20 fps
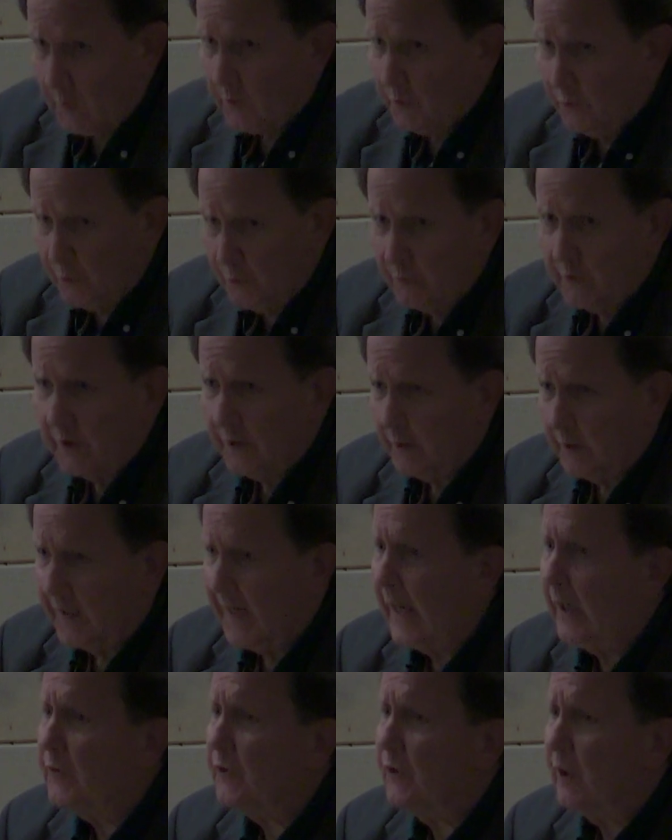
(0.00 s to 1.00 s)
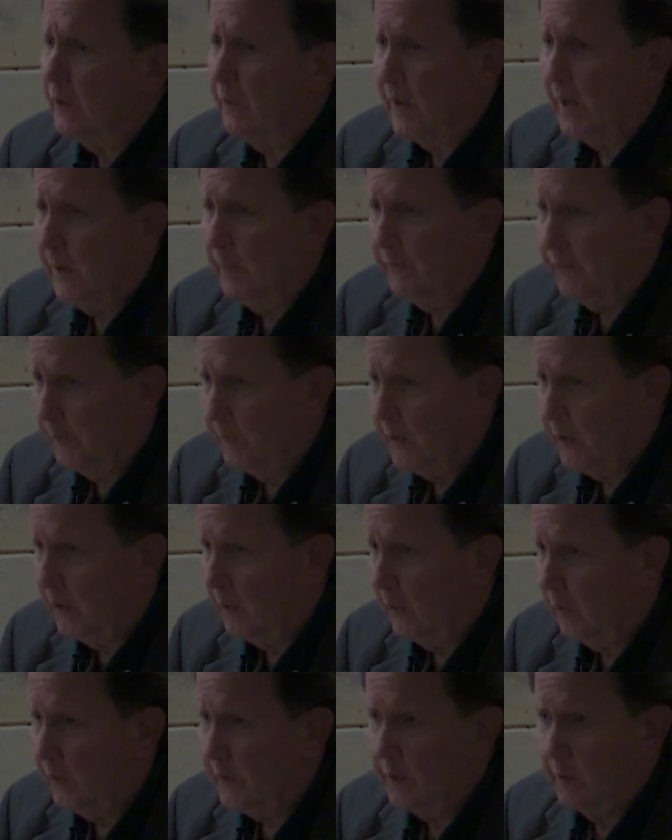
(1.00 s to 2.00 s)
you'd get a nasty gram from their
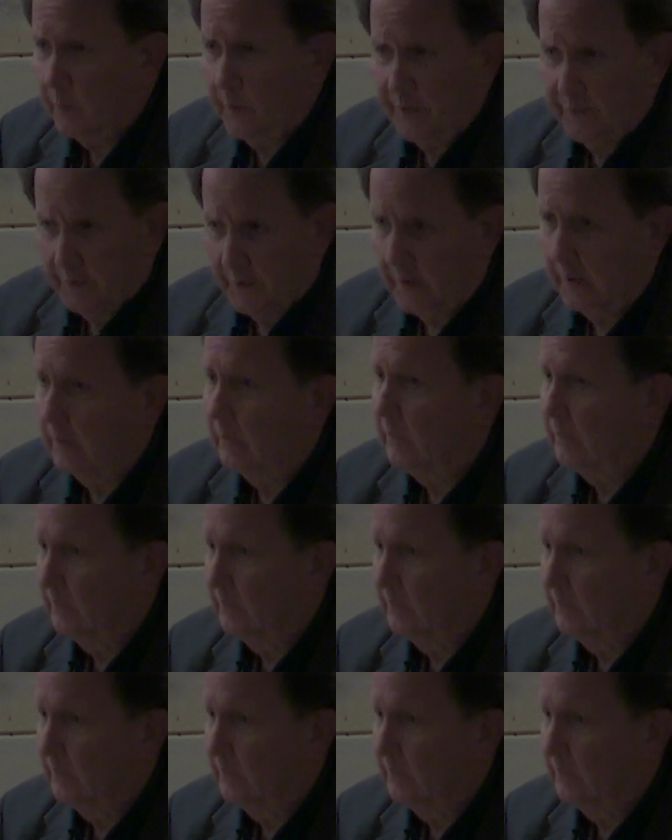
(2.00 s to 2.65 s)
lawyer within